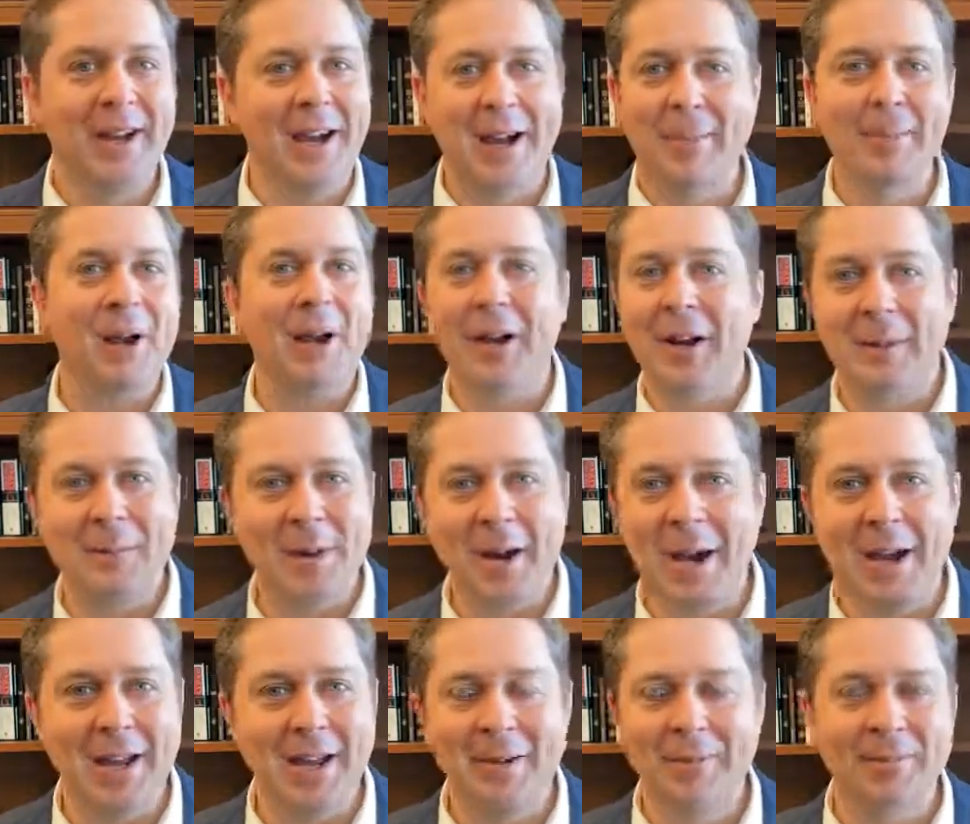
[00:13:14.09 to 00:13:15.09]
I'm not going to
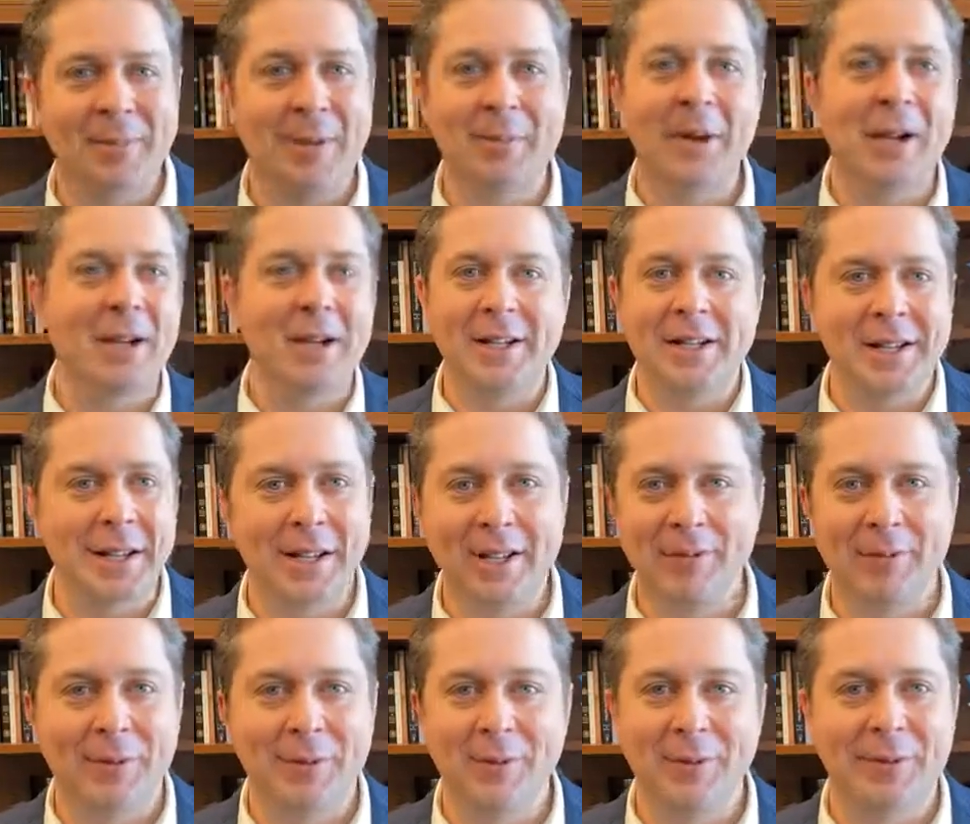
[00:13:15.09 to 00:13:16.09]
buy it. I'm not going to take
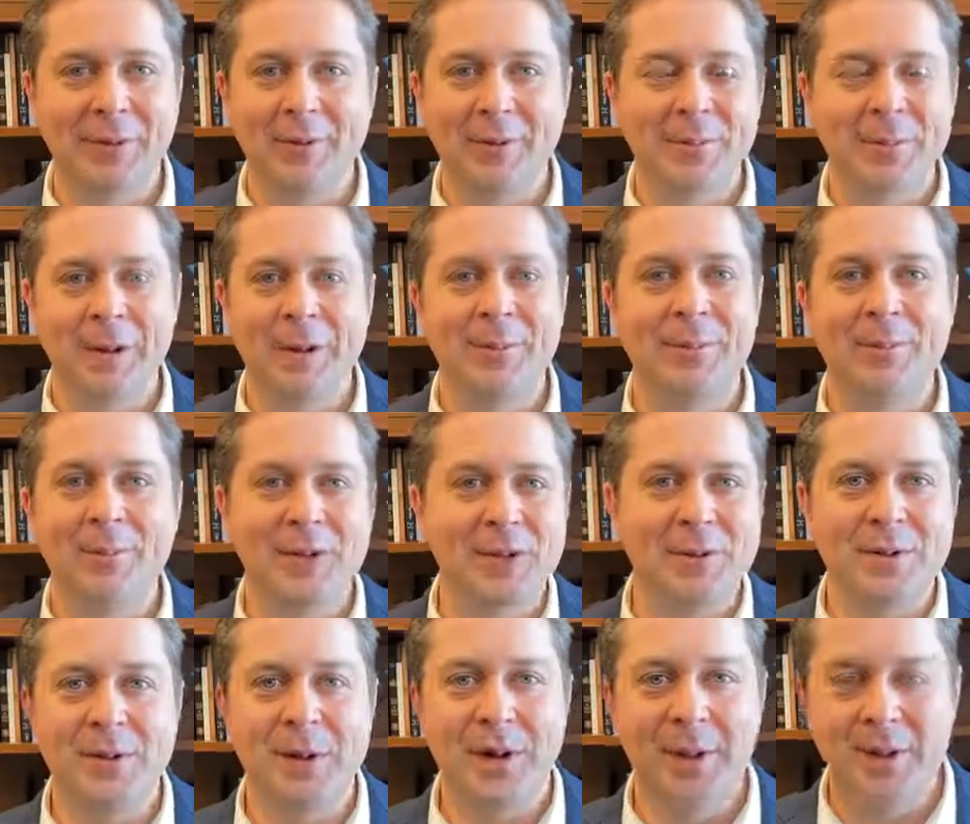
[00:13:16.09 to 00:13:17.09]
it from, from him
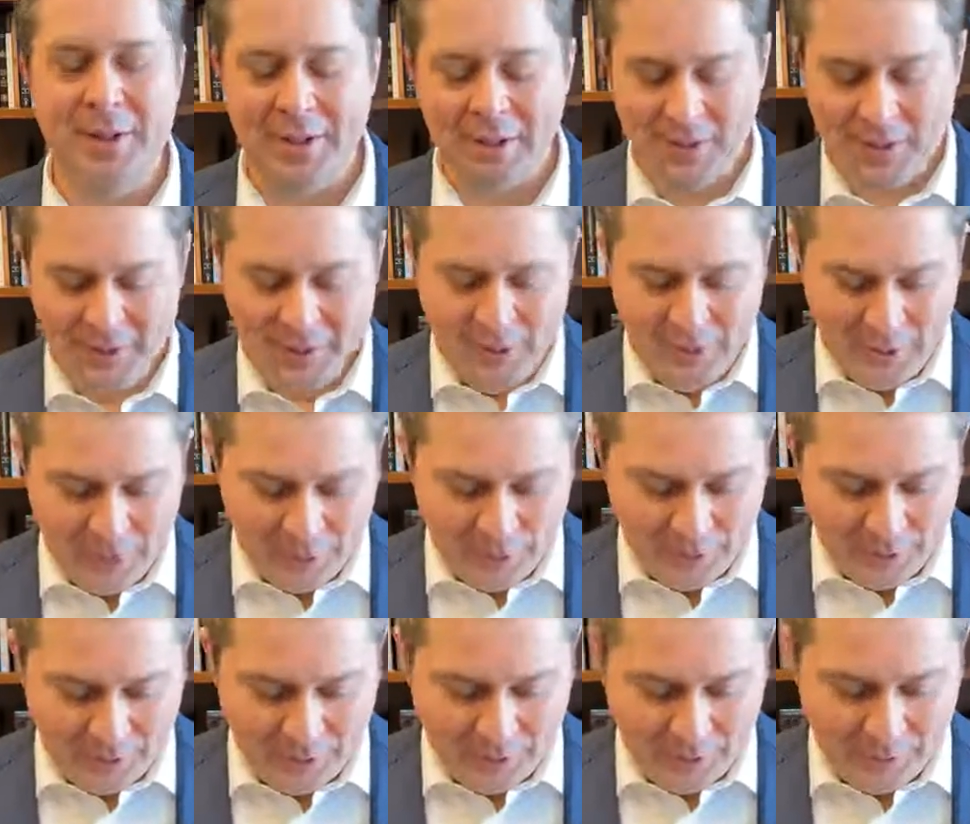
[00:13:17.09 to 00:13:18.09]
just on his
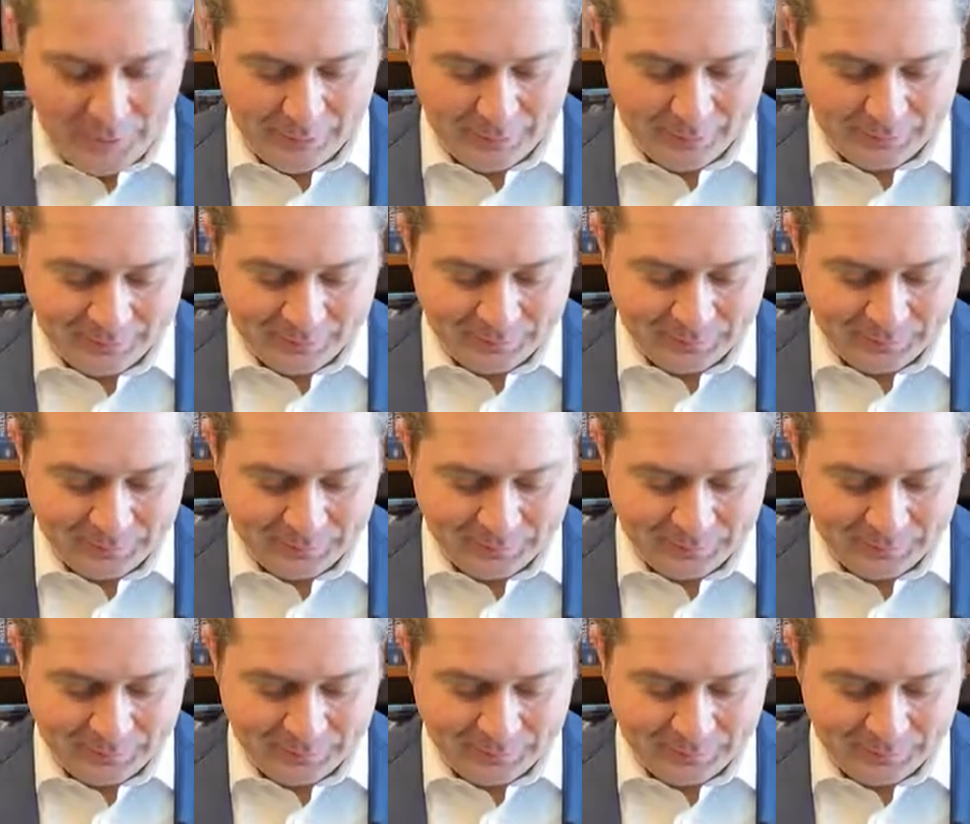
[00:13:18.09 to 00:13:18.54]
word alone.